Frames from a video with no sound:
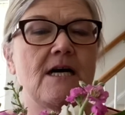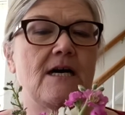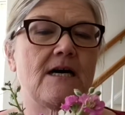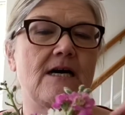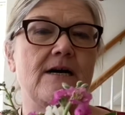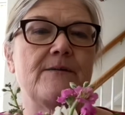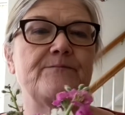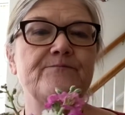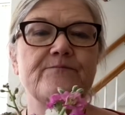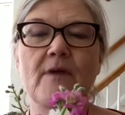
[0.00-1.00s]

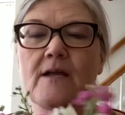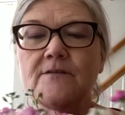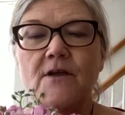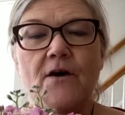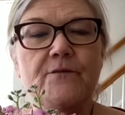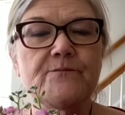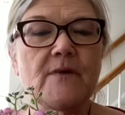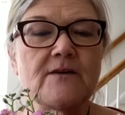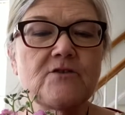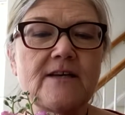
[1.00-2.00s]
Um, I don't know.
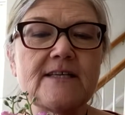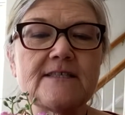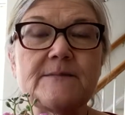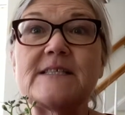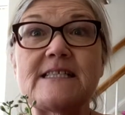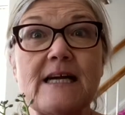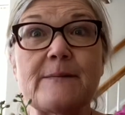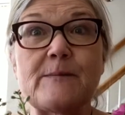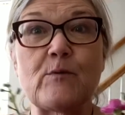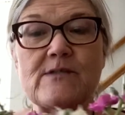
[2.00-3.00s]
I tried to get something that's not gonna
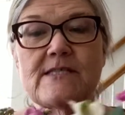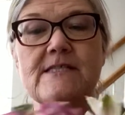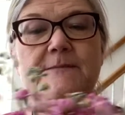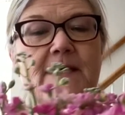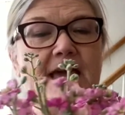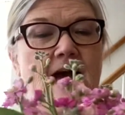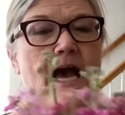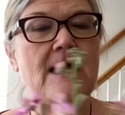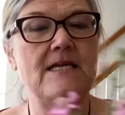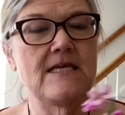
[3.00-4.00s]
be poisonous to my
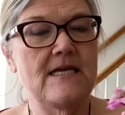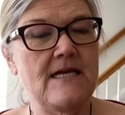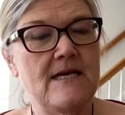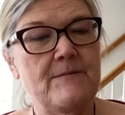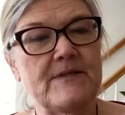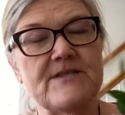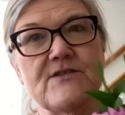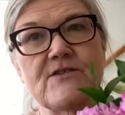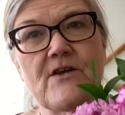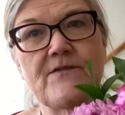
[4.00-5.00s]
cat, but I
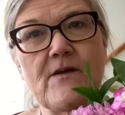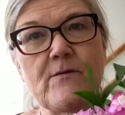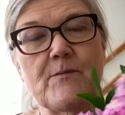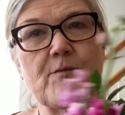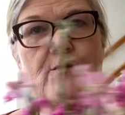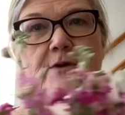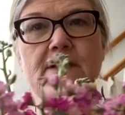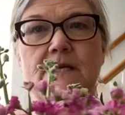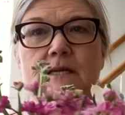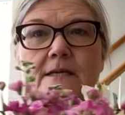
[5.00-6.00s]
just thought they were
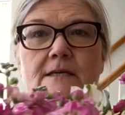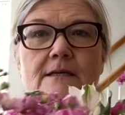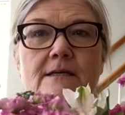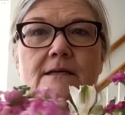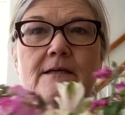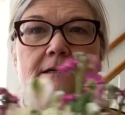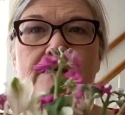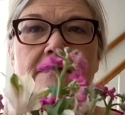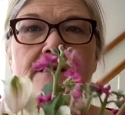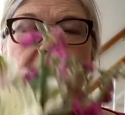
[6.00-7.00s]
pretty.
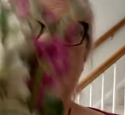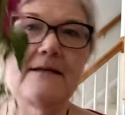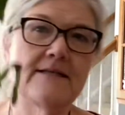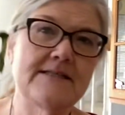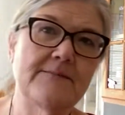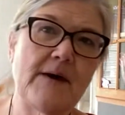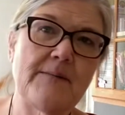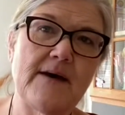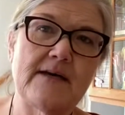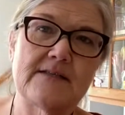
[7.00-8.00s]
And I did my
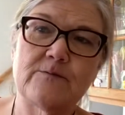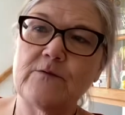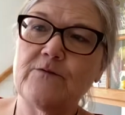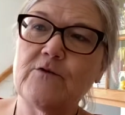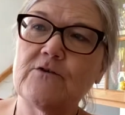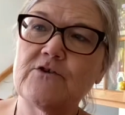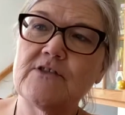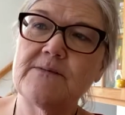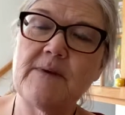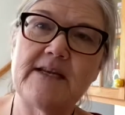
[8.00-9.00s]
best. One of her, she
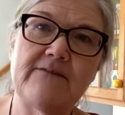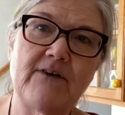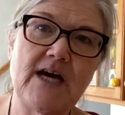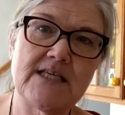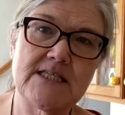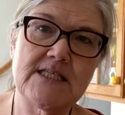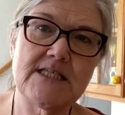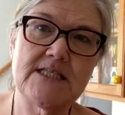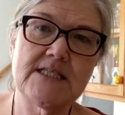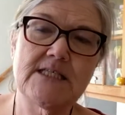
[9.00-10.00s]
has many
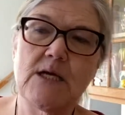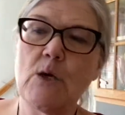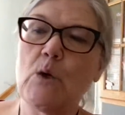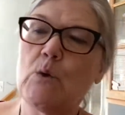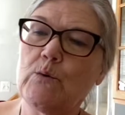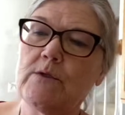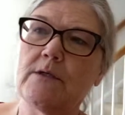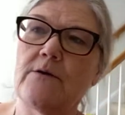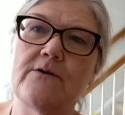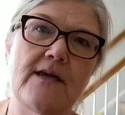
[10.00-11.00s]
vases. So, you
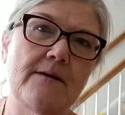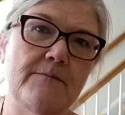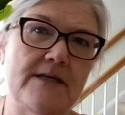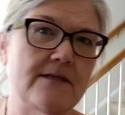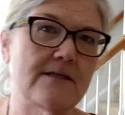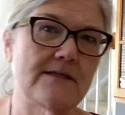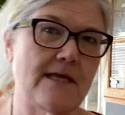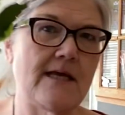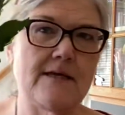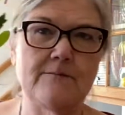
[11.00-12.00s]
know, you can't beat the
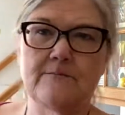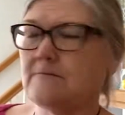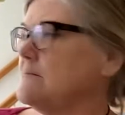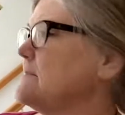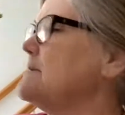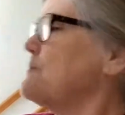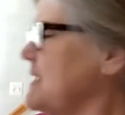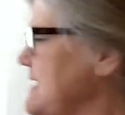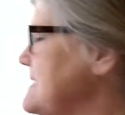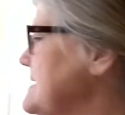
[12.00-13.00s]
same
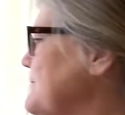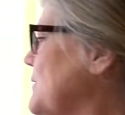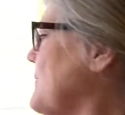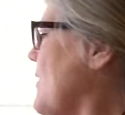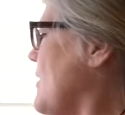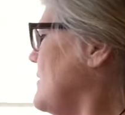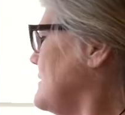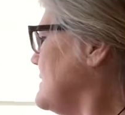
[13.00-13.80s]
plain simple ball.